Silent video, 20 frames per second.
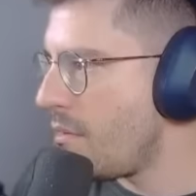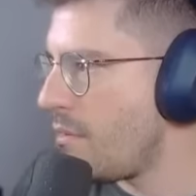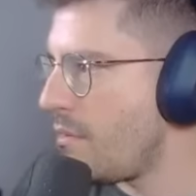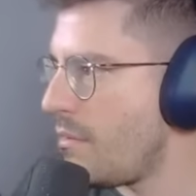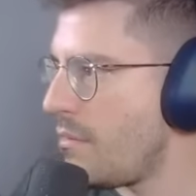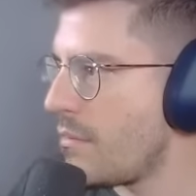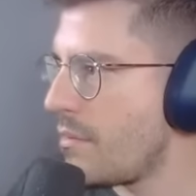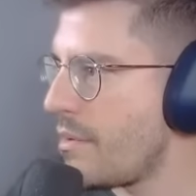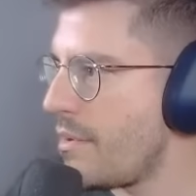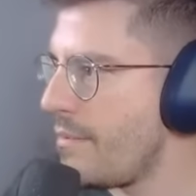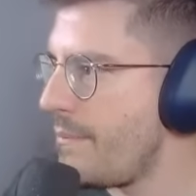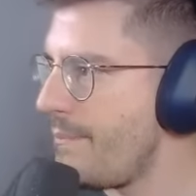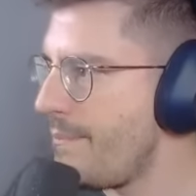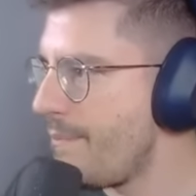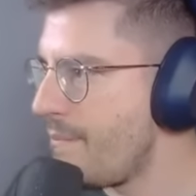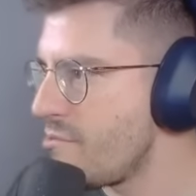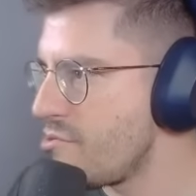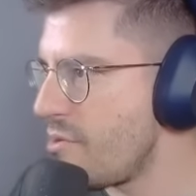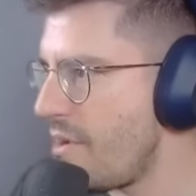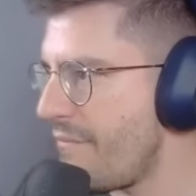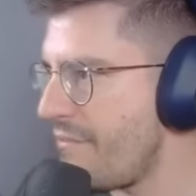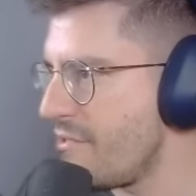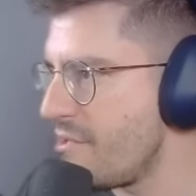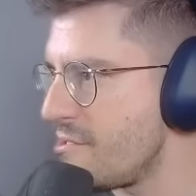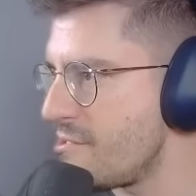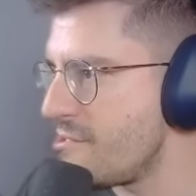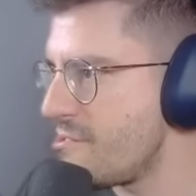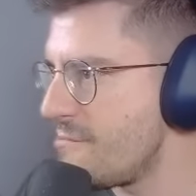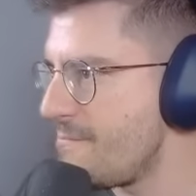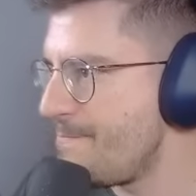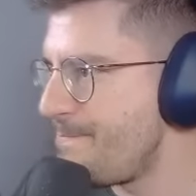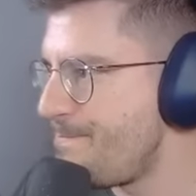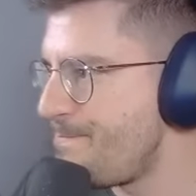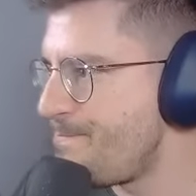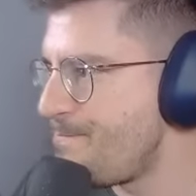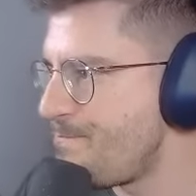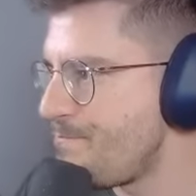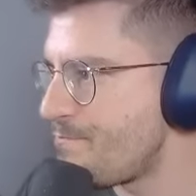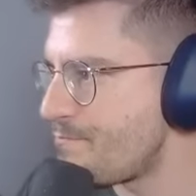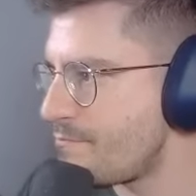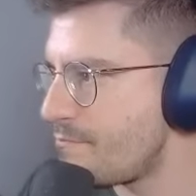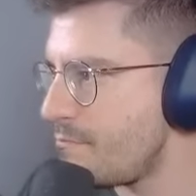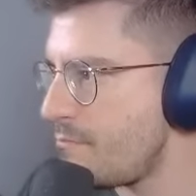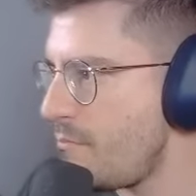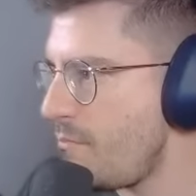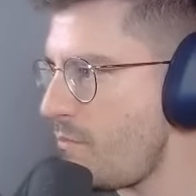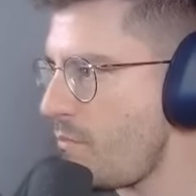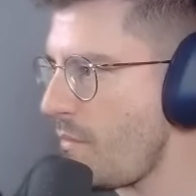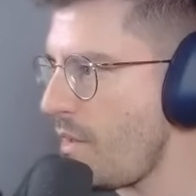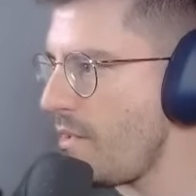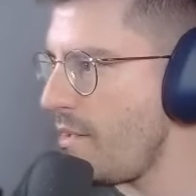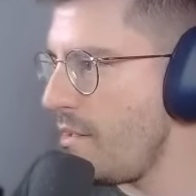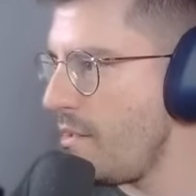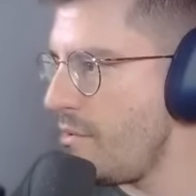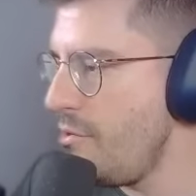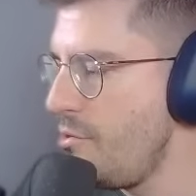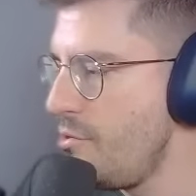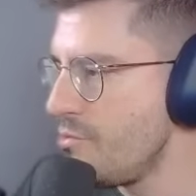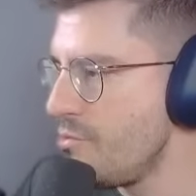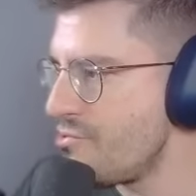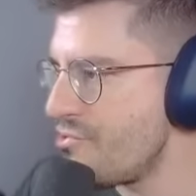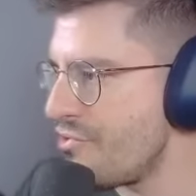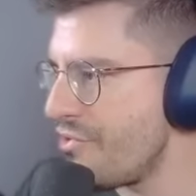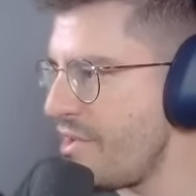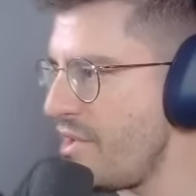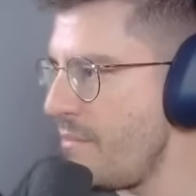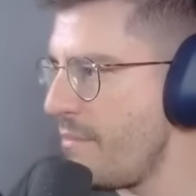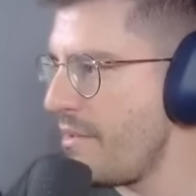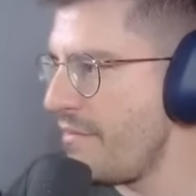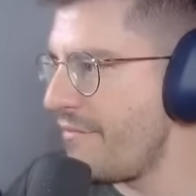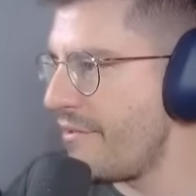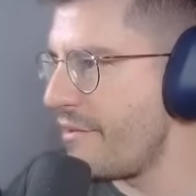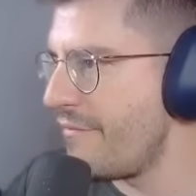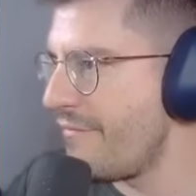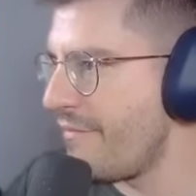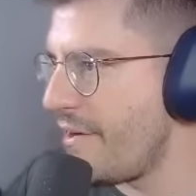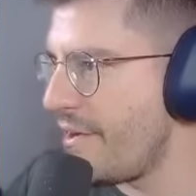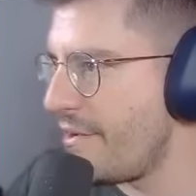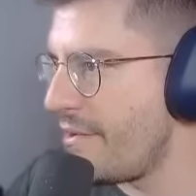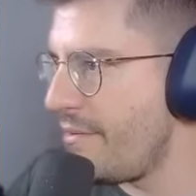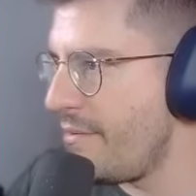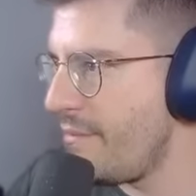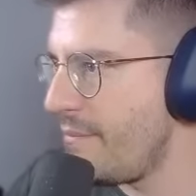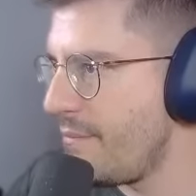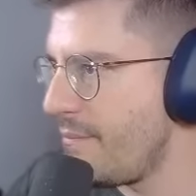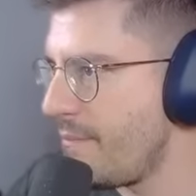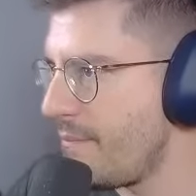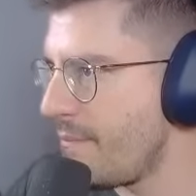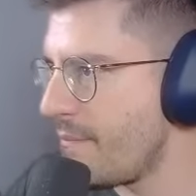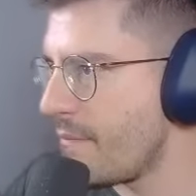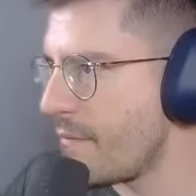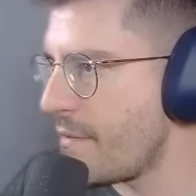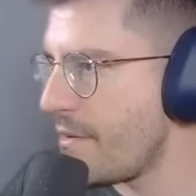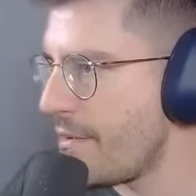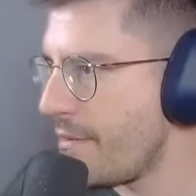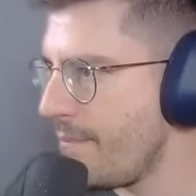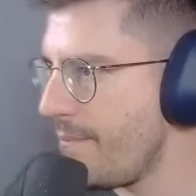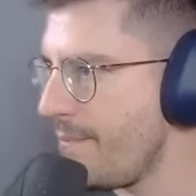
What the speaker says: Okay. So I have this user email verified, okay?